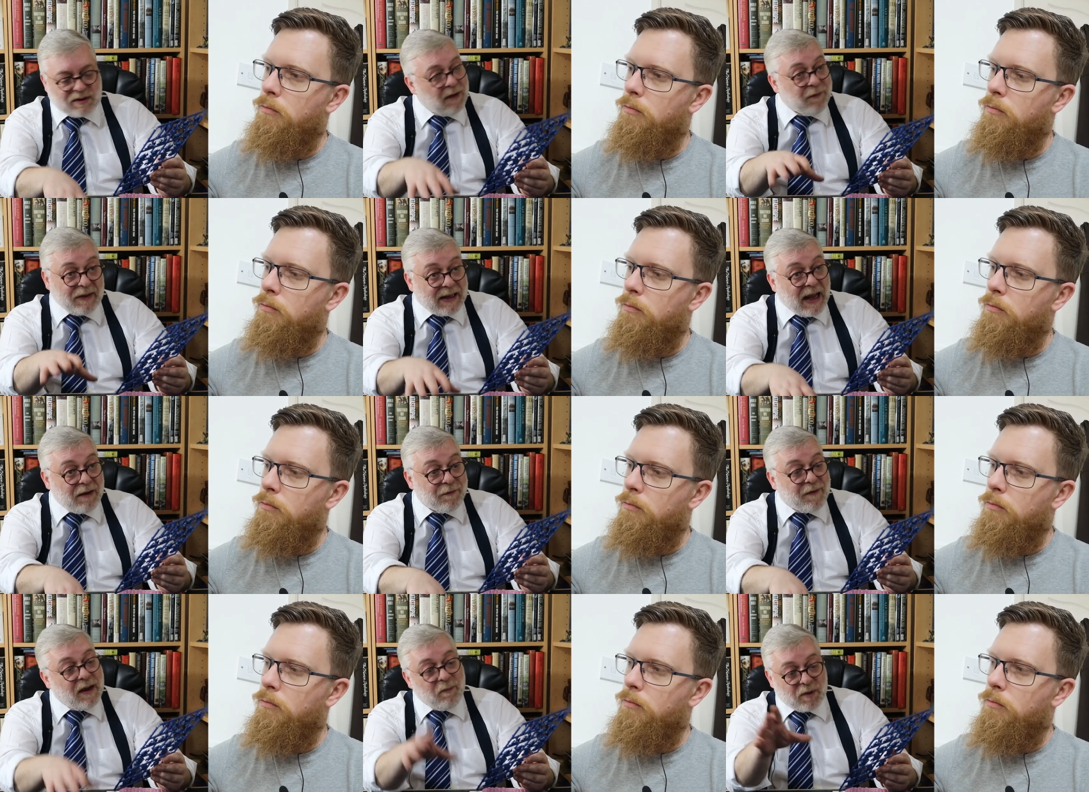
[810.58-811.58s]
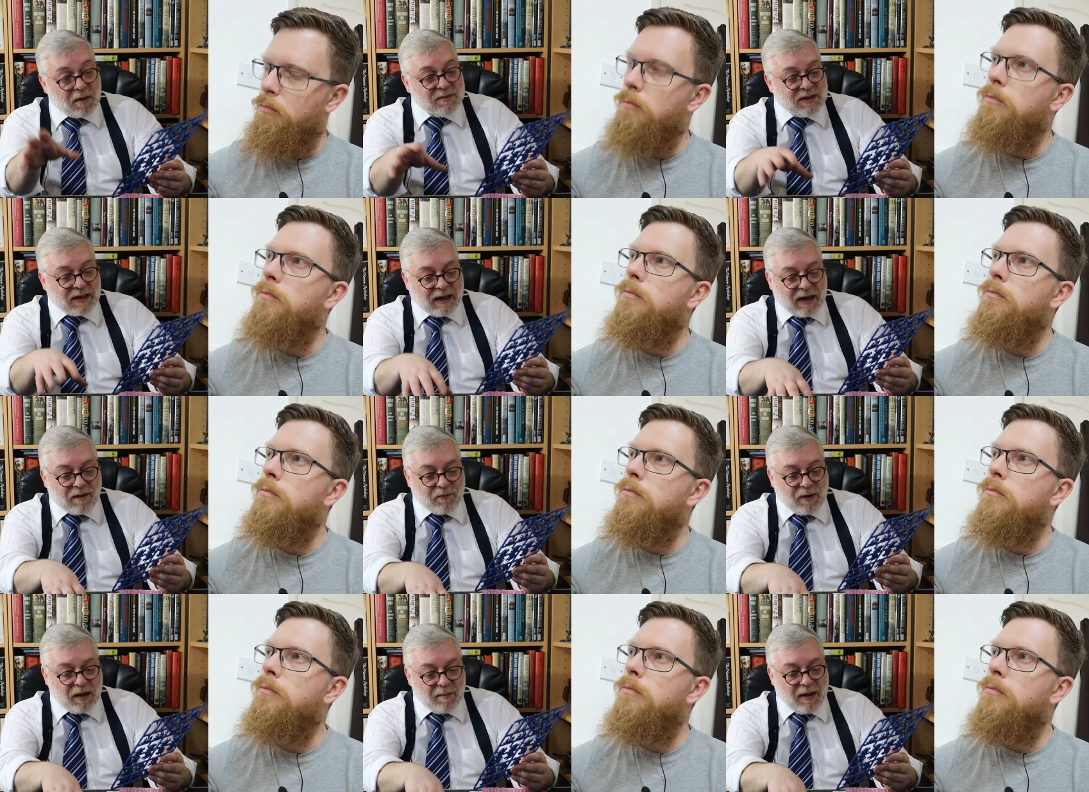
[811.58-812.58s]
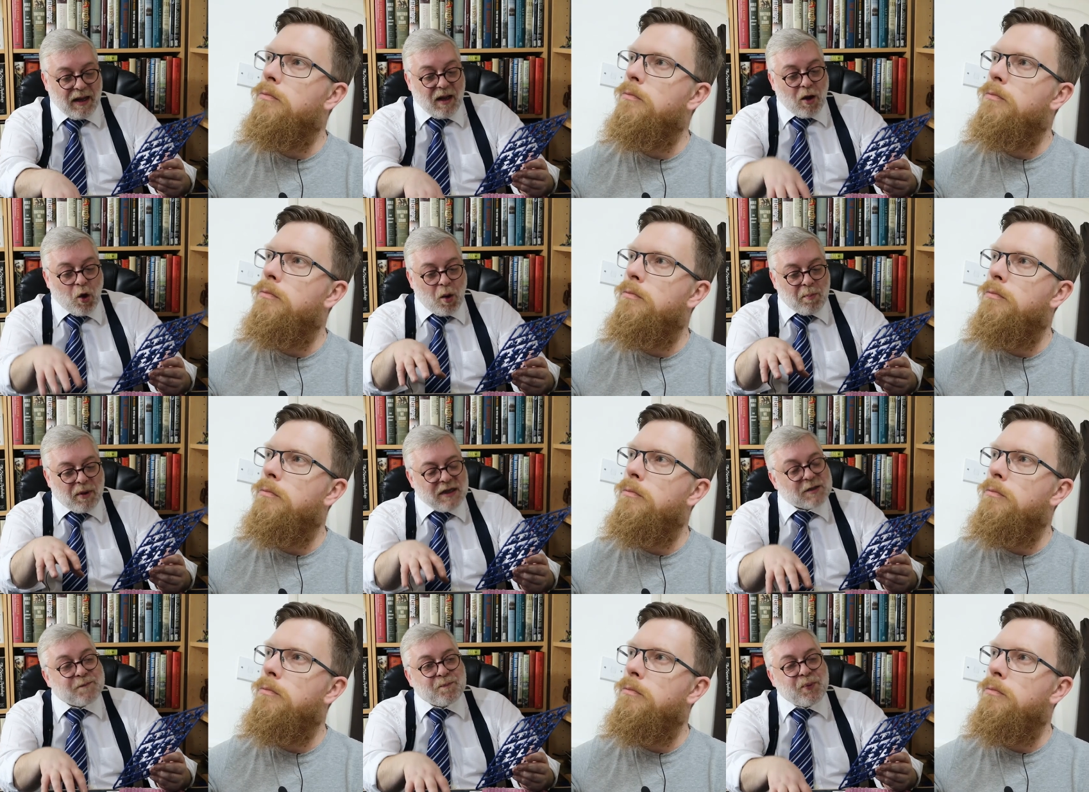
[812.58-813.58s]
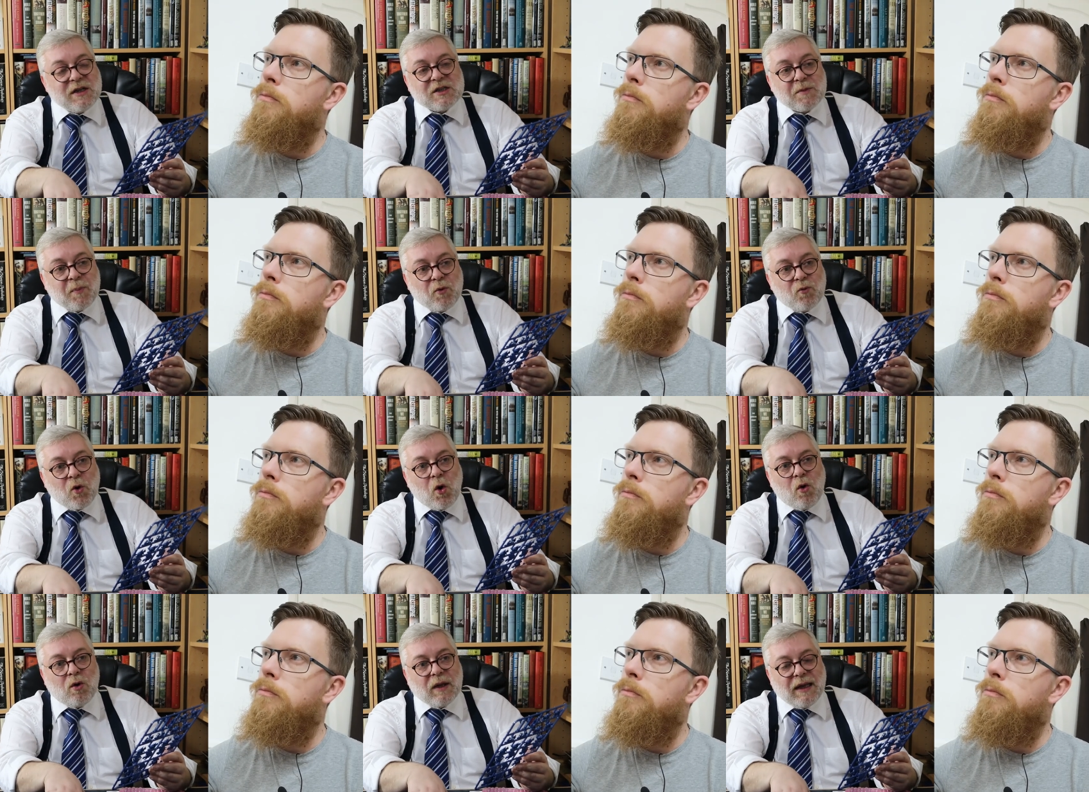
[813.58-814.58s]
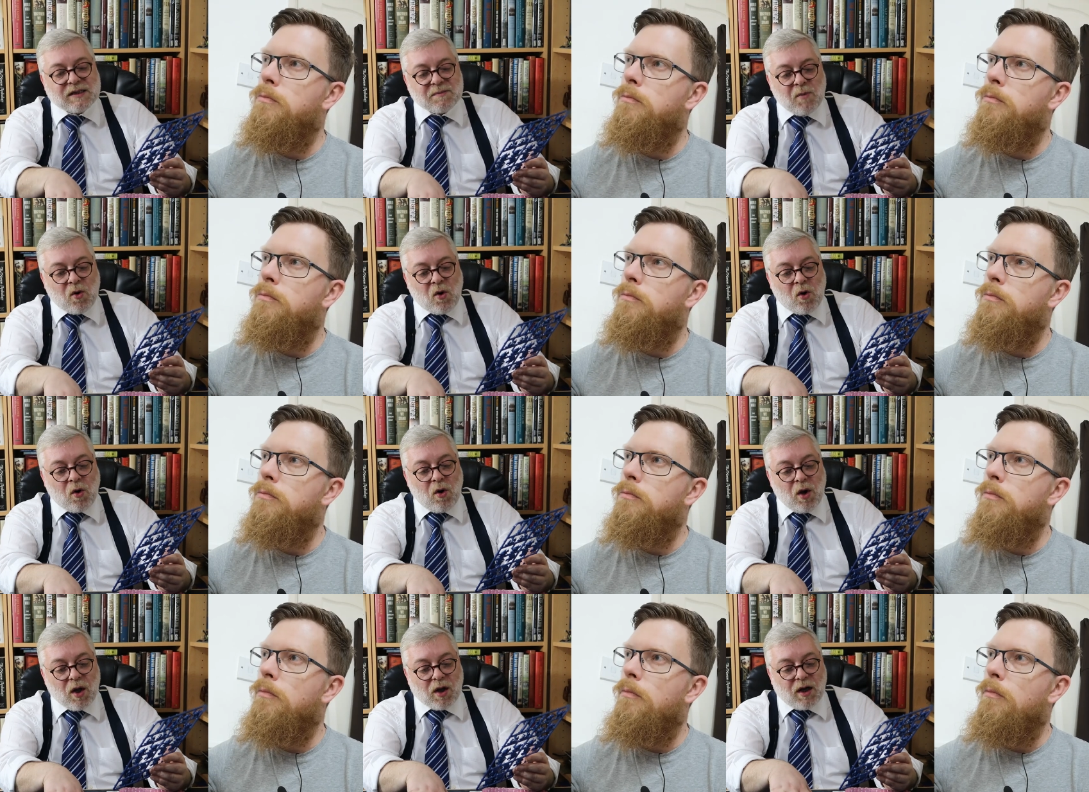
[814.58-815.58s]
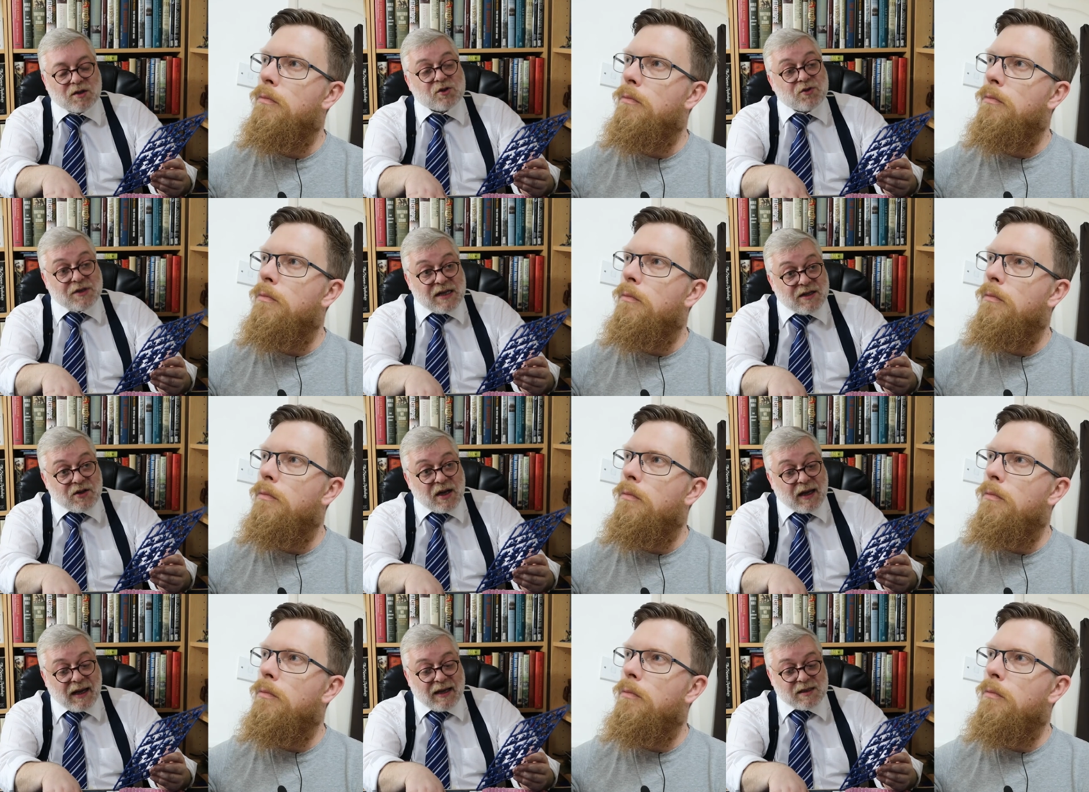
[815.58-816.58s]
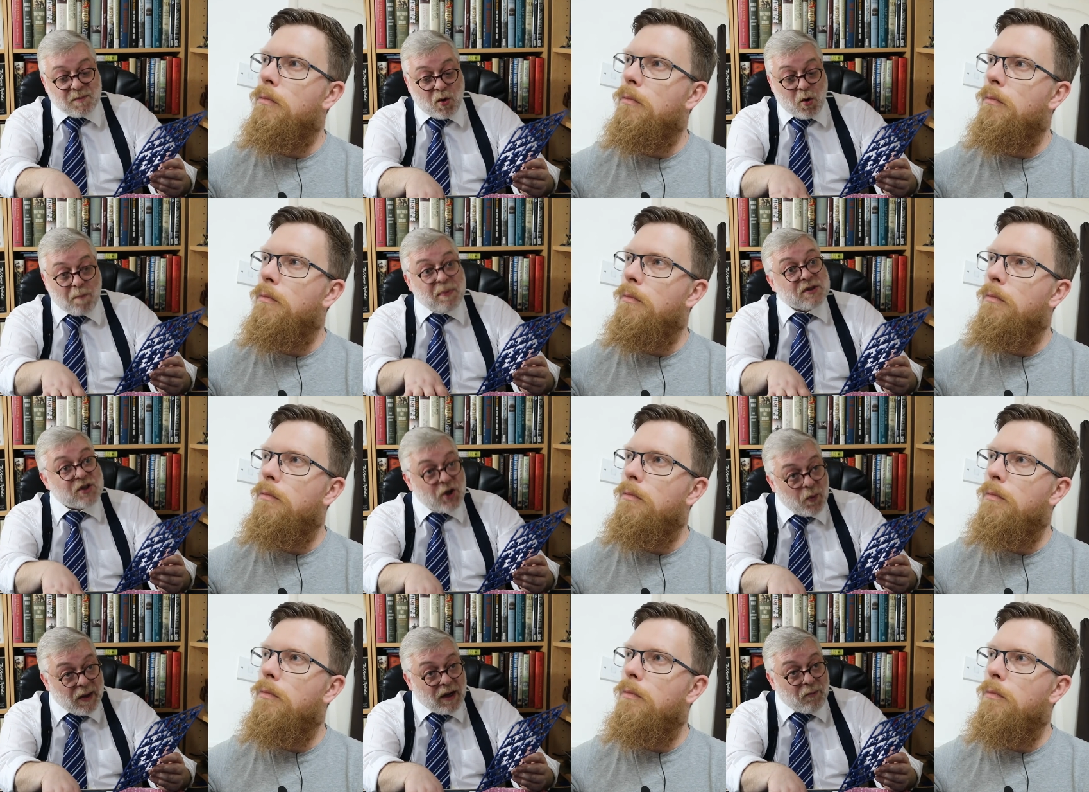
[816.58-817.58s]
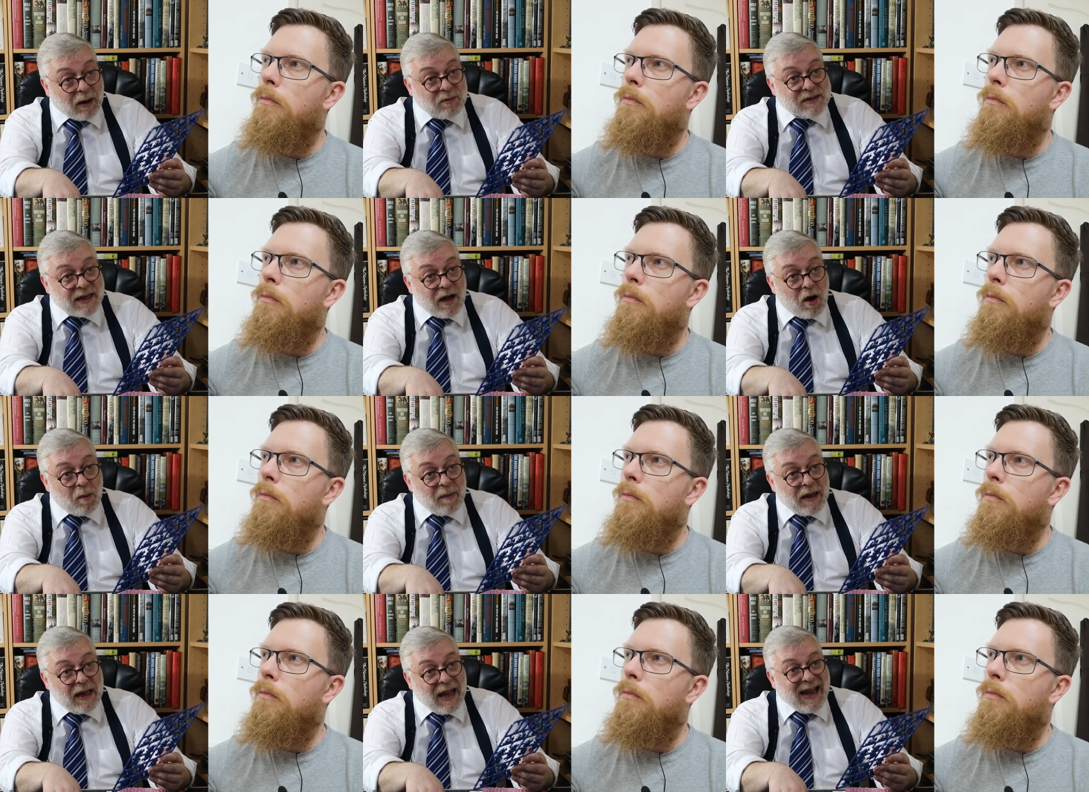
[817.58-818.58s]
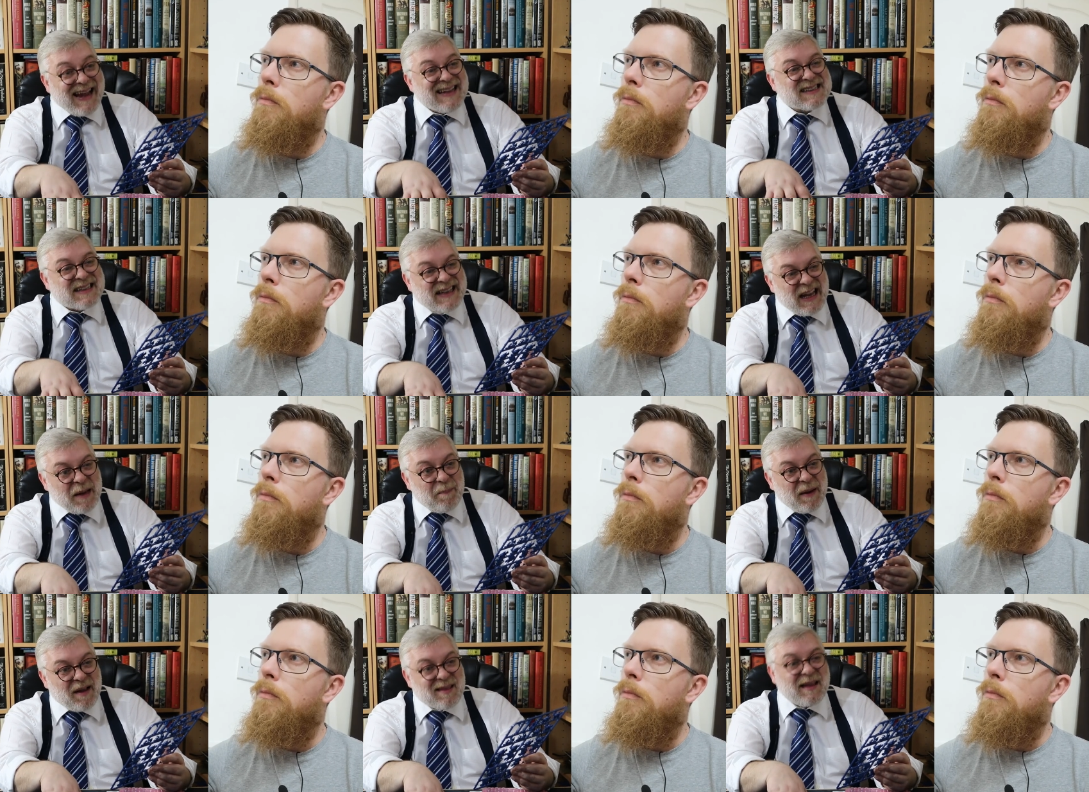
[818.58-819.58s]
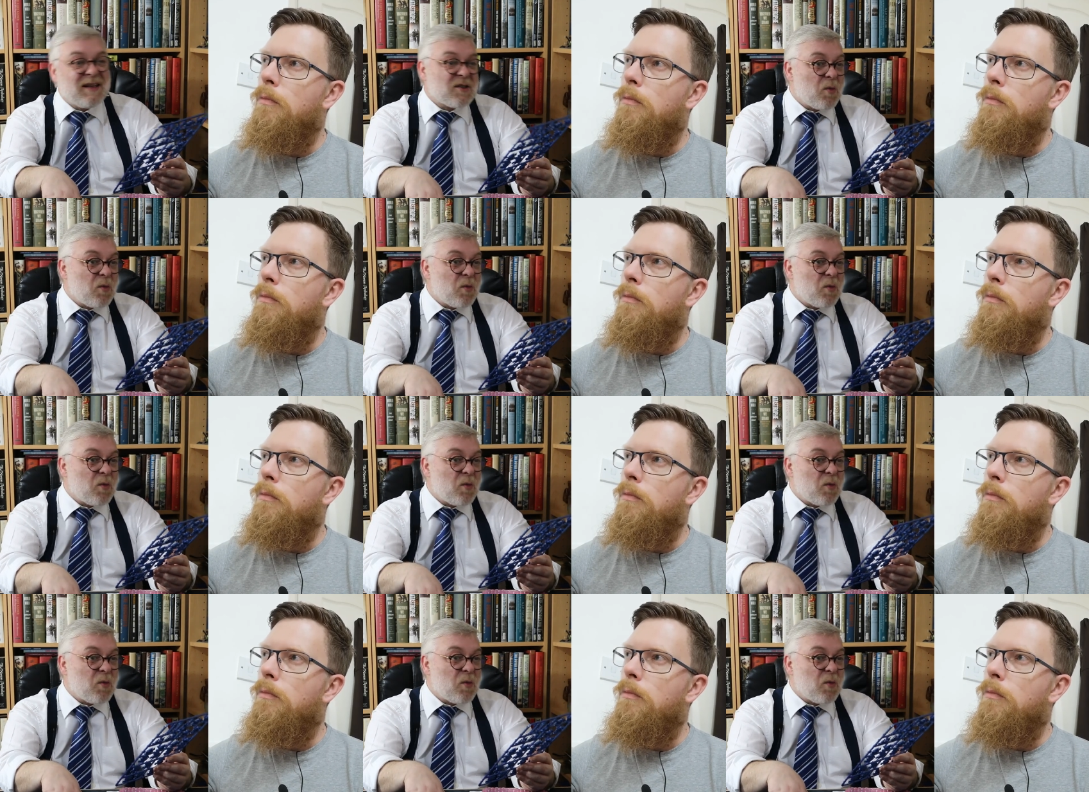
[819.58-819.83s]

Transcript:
Speaker 1: definitely can fight, and we'll come to light cavalry in a minute. But its principal role is more uh, strategic. It's more pursuing a routing army. It's keeping things